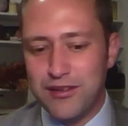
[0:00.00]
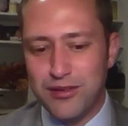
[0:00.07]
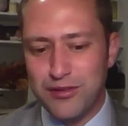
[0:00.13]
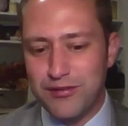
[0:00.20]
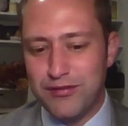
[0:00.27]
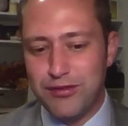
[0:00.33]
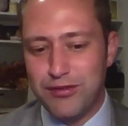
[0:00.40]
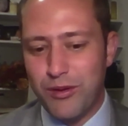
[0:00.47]
in
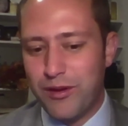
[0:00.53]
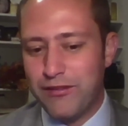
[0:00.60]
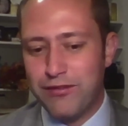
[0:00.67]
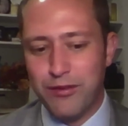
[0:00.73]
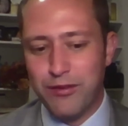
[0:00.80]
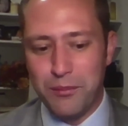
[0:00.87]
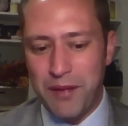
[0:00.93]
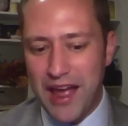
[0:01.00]

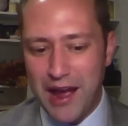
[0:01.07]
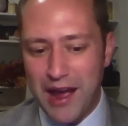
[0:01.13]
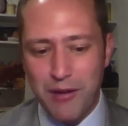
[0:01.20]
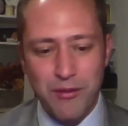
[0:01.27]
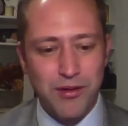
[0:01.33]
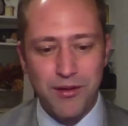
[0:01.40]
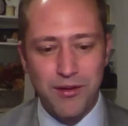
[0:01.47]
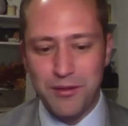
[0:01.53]
for
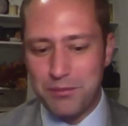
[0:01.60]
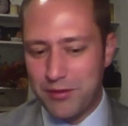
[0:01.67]
power,